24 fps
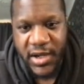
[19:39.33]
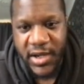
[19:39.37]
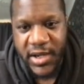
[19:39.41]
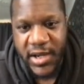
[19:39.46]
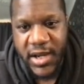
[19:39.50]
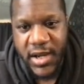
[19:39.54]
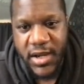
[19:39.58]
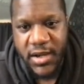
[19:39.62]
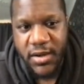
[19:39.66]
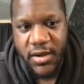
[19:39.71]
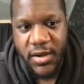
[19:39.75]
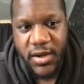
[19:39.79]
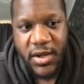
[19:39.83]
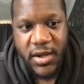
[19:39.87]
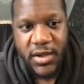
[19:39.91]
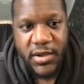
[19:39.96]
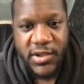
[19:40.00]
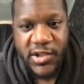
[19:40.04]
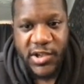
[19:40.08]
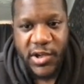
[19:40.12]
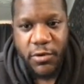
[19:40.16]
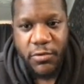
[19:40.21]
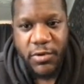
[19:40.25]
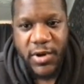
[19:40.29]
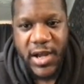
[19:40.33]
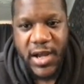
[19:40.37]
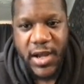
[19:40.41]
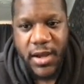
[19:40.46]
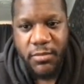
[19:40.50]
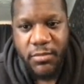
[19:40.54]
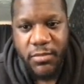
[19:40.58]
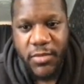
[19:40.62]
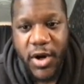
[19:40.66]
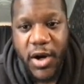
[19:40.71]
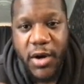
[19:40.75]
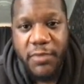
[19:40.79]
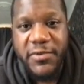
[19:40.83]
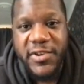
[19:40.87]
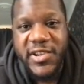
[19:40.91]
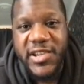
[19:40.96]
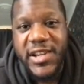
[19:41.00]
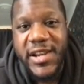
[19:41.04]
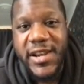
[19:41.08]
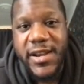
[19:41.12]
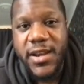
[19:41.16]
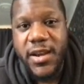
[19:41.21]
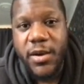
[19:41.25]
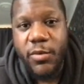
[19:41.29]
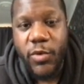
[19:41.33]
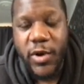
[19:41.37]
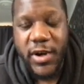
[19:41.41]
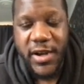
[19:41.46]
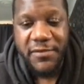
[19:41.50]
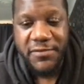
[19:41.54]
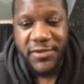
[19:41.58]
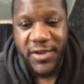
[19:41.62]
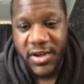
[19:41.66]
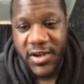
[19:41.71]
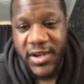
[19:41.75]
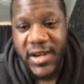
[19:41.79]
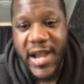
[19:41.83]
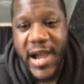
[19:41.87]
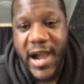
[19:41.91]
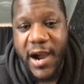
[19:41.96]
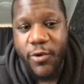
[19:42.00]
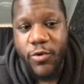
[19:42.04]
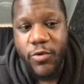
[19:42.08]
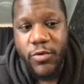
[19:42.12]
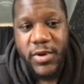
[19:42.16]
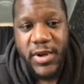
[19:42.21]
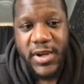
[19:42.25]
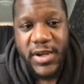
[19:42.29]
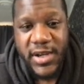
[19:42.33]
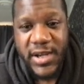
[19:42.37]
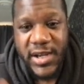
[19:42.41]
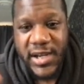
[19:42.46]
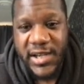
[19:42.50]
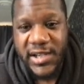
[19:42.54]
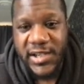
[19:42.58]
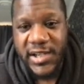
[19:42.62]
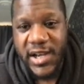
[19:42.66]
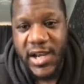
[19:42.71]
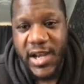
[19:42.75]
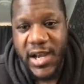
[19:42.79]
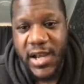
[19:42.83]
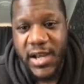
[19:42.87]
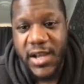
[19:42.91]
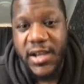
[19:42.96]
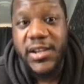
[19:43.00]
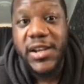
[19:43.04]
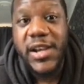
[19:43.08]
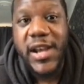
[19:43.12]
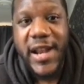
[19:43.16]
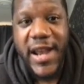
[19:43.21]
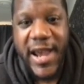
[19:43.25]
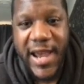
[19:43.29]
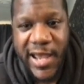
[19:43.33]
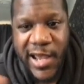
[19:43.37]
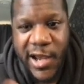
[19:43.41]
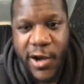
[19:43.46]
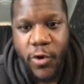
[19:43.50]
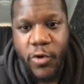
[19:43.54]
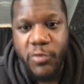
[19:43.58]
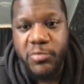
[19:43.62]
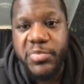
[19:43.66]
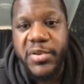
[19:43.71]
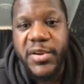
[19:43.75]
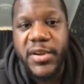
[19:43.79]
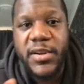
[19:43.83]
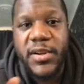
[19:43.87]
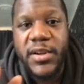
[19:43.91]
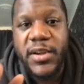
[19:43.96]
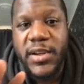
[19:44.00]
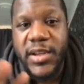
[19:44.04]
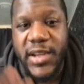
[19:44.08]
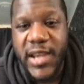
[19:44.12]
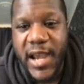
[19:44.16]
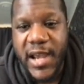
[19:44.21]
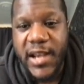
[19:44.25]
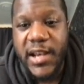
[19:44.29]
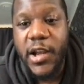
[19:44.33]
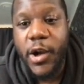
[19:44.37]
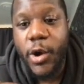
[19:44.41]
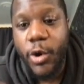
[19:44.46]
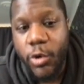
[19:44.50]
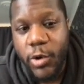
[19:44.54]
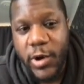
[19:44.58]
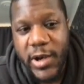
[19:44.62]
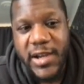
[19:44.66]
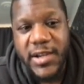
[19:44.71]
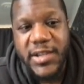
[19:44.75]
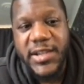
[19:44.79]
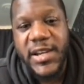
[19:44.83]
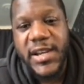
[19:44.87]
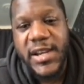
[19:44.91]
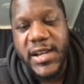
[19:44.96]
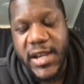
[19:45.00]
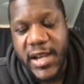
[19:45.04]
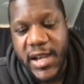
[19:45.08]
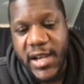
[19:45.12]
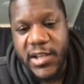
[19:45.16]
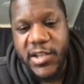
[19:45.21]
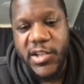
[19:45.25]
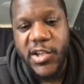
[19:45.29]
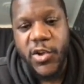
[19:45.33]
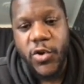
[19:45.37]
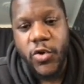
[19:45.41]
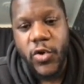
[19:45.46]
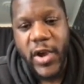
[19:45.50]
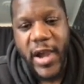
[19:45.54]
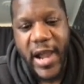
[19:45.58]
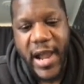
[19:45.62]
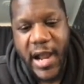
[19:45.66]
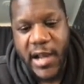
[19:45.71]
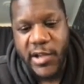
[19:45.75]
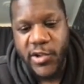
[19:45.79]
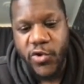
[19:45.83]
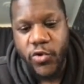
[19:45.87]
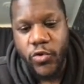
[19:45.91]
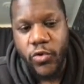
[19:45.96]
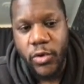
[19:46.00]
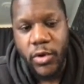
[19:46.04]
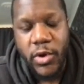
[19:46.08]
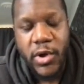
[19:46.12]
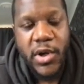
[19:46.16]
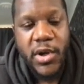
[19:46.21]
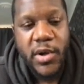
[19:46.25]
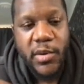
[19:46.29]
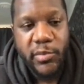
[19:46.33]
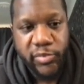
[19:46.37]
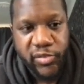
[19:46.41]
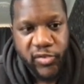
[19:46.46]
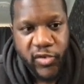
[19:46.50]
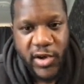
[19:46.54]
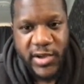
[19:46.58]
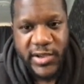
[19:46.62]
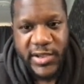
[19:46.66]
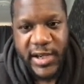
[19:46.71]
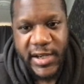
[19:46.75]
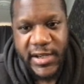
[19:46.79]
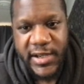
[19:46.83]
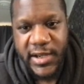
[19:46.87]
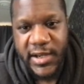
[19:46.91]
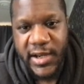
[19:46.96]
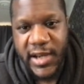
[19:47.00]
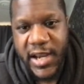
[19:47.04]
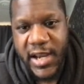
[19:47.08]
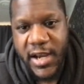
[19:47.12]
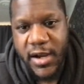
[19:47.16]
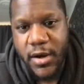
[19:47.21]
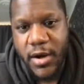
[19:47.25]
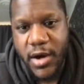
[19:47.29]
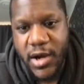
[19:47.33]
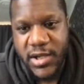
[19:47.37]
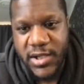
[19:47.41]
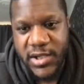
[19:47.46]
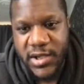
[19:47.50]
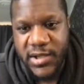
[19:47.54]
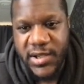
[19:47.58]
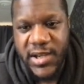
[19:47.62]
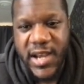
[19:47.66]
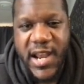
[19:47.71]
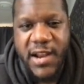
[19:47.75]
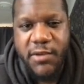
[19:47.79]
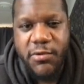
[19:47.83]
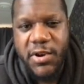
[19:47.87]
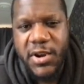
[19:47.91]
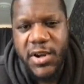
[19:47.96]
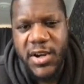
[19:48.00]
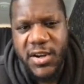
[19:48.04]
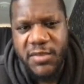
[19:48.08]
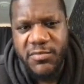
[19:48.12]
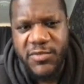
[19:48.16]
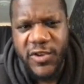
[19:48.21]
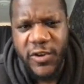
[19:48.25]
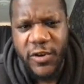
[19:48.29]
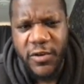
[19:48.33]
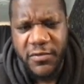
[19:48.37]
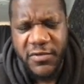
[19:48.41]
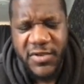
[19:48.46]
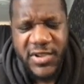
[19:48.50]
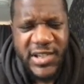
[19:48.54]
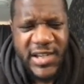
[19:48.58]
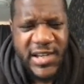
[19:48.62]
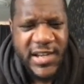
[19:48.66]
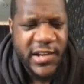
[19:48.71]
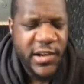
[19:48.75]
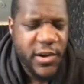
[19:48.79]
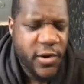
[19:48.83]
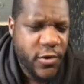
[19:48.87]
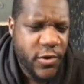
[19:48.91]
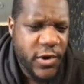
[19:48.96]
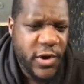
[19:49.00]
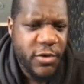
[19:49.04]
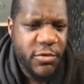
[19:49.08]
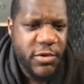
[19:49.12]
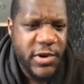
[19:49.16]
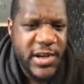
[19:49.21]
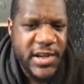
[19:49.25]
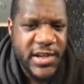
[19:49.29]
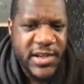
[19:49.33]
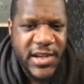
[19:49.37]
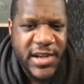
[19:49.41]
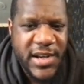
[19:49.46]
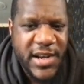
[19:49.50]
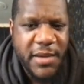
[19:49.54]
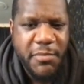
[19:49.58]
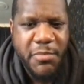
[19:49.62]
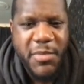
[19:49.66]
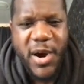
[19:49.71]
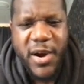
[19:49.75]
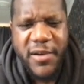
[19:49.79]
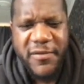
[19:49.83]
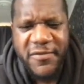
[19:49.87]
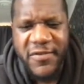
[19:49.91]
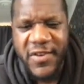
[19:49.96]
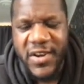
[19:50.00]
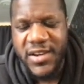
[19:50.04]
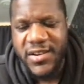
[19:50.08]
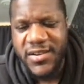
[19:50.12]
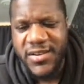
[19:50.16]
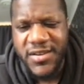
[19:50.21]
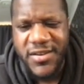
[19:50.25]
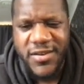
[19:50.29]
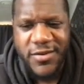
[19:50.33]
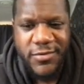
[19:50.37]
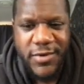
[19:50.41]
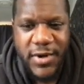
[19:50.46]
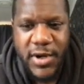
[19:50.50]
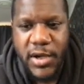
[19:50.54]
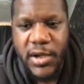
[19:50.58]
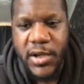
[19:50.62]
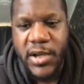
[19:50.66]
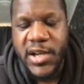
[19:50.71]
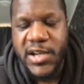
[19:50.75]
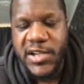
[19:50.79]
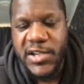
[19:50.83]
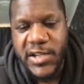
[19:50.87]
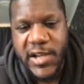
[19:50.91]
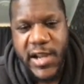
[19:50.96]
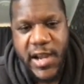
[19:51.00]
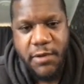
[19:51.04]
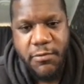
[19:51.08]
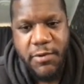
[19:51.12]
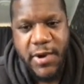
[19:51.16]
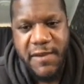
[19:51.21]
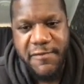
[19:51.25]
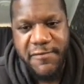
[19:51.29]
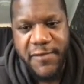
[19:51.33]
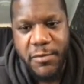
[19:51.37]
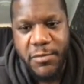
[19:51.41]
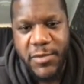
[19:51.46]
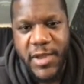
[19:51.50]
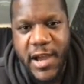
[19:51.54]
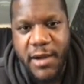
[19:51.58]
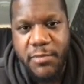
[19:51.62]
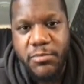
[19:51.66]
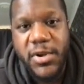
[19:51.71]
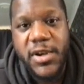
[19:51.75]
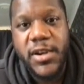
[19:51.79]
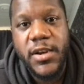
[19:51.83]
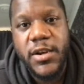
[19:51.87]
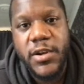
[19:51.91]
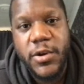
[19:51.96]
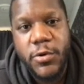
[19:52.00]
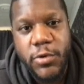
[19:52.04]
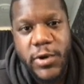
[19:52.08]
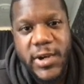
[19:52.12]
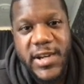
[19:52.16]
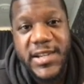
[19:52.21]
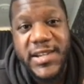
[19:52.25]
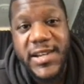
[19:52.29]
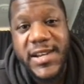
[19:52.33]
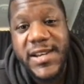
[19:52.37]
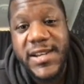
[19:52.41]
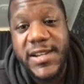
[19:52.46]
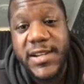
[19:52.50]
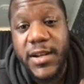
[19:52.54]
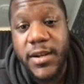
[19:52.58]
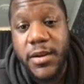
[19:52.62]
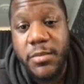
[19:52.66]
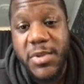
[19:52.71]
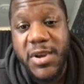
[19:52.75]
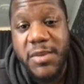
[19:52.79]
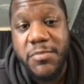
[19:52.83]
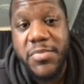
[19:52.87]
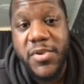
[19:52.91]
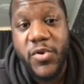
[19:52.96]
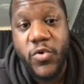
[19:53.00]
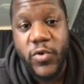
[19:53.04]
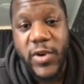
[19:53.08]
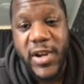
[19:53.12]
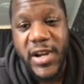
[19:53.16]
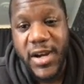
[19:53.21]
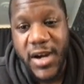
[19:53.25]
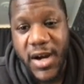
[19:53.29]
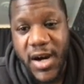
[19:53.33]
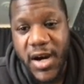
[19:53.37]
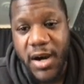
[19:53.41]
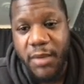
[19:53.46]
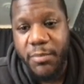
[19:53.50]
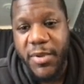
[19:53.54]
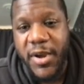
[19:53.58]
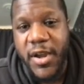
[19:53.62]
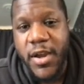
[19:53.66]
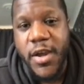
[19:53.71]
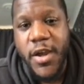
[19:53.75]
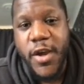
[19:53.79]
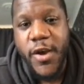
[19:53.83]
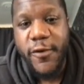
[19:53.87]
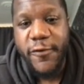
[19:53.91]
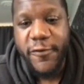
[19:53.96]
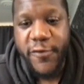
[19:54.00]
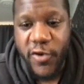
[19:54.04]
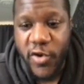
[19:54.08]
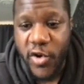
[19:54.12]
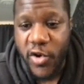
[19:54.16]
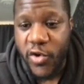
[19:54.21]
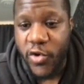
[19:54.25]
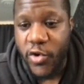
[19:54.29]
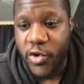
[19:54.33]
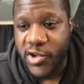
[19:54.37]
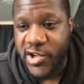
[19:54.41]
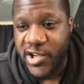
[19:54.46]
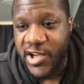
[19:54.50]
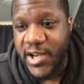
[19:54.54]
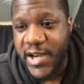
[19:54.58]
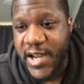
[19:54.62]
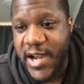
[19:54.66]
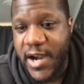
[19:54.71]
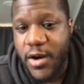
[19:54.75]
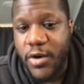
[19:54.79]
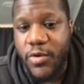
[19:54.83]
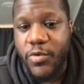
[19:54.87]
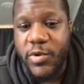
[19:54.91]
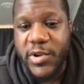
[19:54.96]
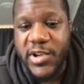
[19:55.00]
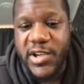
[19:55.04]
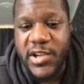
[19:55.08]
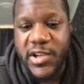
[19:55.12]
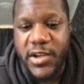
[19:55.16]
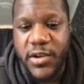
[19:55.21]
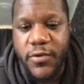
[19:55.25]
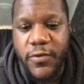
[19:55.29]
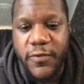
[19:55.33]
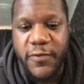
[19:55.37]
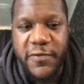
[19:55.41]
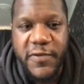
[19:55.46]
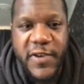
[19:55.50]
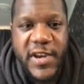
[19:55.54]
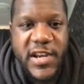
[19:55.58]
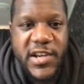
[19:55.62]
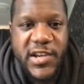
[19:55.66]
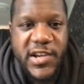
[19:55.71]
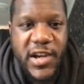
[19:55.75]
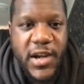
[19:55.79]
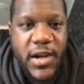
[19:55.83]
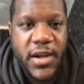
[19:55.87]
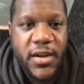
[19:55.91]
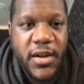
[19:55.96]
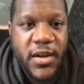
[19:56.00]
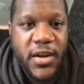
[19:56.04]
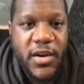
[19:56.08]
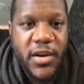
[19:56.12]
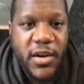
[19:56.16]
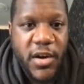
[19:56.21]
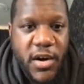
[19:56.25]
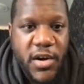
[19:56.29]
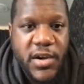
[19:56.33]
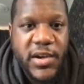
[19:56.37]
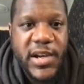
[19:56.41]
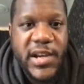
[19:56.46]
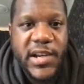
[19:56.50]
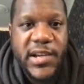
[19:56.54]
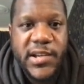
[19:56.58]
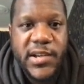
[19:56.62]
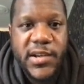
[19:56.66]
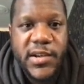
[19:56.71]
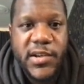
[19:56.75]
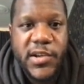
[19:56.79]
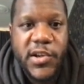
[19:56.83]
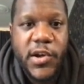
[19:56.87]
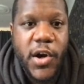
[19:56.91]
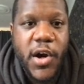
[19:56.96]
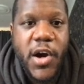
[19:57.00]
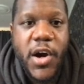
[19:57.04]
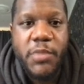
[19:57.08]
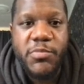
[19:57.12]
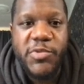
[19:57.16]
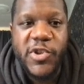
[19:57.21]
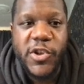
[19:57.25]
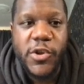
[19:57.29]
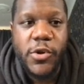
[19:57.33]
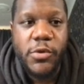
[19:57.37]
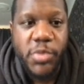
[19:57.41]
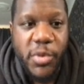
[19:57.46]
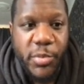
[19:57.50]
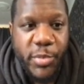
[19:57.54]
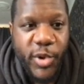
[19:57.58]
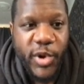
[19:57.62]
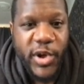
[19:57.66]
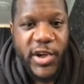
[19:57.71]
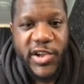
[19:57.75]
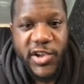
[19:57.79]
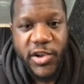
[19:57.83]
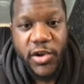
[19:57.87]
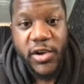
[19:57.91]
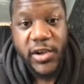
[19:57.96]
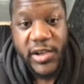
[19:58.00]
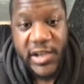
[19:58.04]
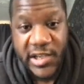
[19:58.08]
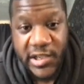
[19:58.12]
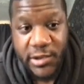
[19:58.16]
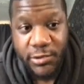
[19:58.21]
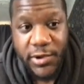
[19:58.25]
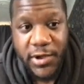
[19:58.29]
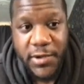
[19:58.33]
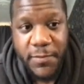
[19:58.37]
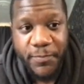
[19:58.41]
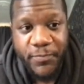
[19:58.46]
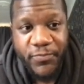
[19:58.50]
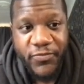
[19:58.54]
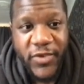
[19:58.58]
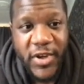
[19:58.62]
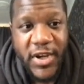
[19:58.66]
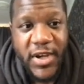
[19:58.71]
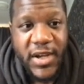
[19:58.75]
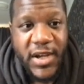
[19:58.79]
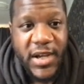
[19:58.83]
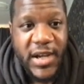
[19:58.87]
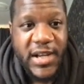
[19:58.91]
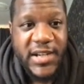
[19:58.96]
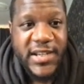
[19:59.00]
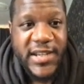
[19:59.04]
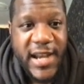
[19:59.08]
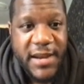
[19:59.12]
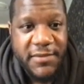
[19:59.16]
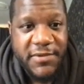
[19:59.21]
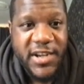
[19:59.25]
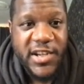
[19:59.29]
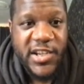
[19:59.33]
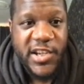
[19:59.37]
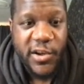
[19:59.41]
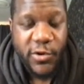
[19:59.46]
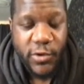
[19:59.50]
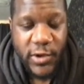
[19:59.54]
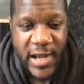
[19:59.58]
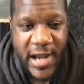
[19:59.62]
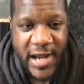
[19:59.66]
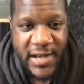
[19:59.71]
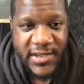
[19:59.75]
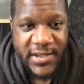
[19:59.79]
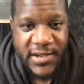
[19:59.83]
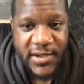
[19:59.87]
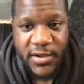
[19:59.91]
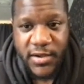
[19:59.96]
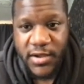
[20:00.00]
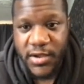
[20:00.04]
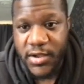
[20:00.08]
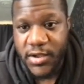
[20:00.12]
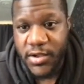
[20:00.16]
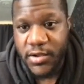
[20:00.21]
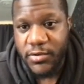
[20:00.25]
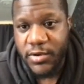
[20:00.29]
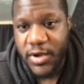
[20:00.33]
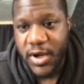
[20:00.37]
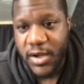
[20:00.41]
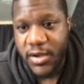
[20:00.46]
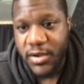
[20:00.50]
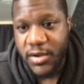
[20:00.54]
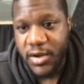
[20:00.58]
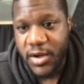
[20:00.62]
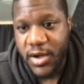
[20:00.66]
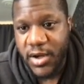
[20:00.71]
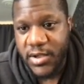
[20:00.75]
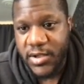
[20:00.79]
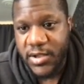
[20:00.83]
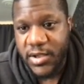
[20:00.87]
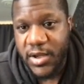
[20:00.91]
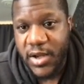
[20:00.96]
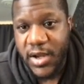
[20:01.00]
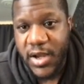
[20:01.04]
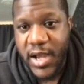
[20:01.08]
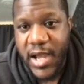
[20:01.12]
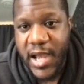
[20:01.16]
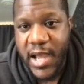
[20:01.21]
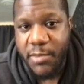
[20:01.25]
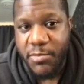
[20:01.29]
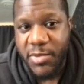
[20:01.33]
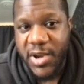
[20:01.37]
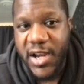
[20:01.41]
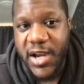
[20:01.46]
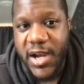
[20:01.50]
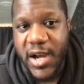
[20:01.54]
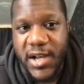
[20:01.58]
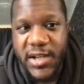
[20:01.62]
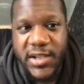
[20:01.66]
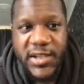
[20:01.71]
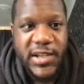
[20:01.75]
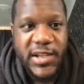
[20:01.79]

Okay, so um, obviously what they've done now is uh, going to help get liquidity into the actual project okay guys because anyone that comes over sees low liquidity they might think you know what stay away from that but the liquidity is going to be building up through the auction now which is a good feature on this so i'm super bullish on this one i saved it till last all right guys and because